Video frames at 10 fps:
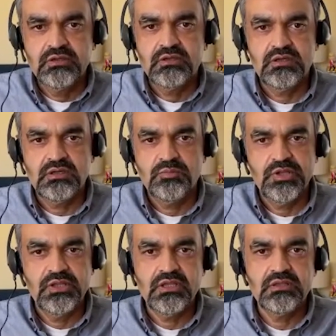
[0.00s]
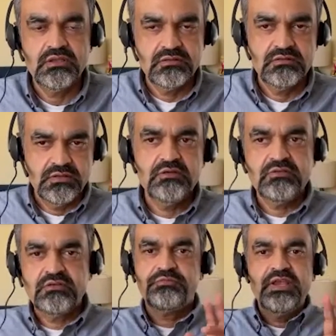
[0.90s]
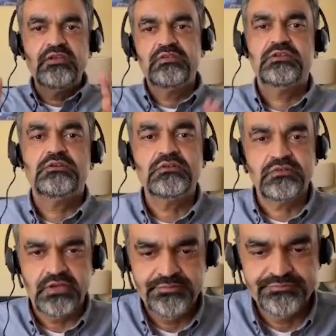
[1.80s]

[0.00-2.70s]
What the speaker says: and here's the phrase that they'll say: